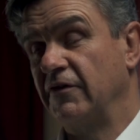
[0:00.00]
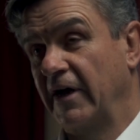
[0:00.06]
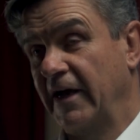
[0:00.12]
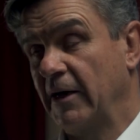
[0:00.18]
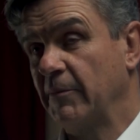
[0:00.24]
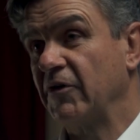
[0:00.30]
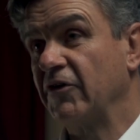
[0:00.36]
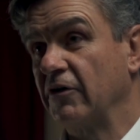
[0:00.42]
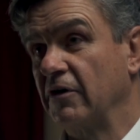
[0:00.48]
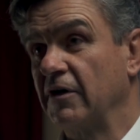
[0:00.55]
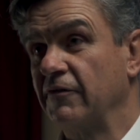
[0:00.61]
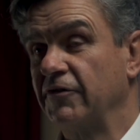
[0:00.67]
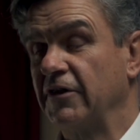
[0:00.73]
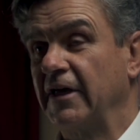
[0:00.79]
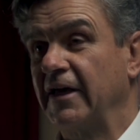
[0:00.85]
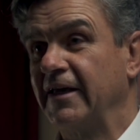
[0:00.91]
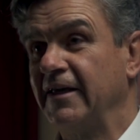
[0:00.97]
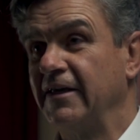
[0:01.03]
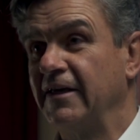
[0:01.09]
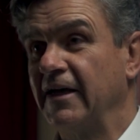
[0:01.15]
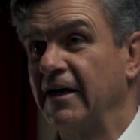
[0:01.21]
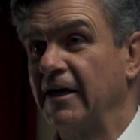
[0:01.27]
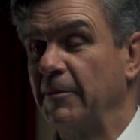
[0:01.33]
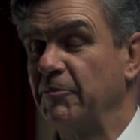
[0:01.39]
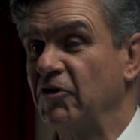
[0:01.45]
diameter of the
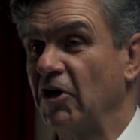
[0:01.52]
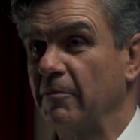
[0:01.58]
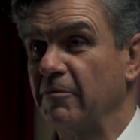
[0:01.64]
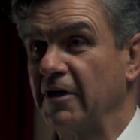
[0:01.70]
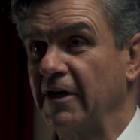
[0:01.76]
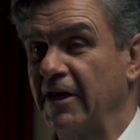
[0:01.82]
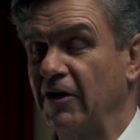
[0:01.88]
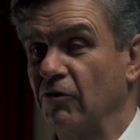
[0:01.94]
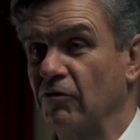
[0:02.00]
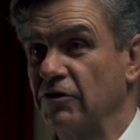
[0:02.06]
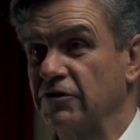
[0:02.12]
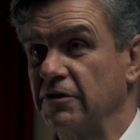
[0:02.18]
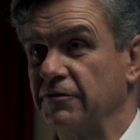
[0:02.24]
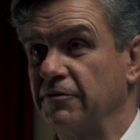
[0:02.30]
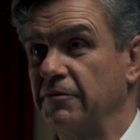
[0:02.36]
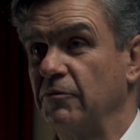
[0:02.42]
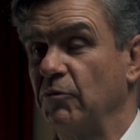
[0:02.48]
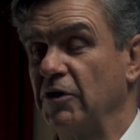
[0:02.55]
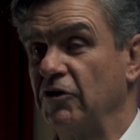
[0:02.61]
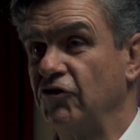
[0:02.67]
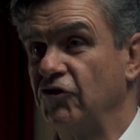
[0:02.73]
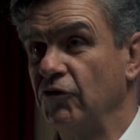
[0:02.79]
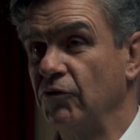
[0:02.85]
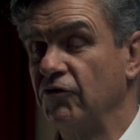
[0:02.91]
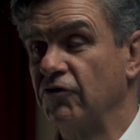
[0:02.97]
abdominal aorta, we
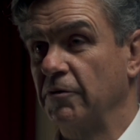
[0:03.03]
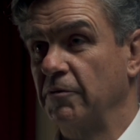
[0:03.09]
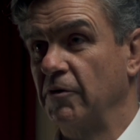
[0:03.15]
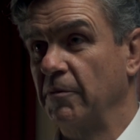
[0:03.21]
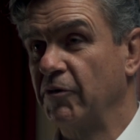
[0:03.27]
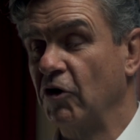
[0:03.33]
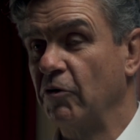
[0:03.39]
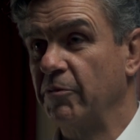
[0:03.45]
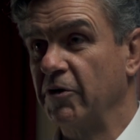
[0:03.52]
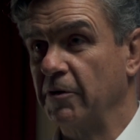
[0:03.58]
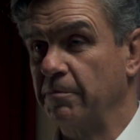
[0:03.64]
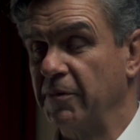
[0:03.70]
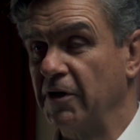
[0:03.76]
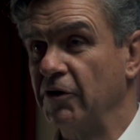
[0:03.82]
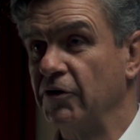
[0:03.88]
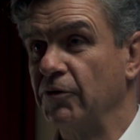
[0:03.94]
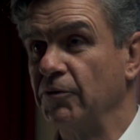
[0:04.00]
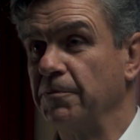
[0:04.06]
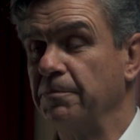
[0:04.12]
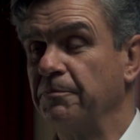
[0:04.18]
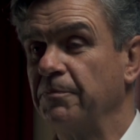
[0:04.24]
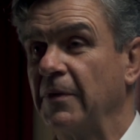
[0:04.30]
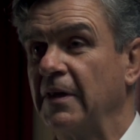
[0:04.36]
choose an appropriate balloon.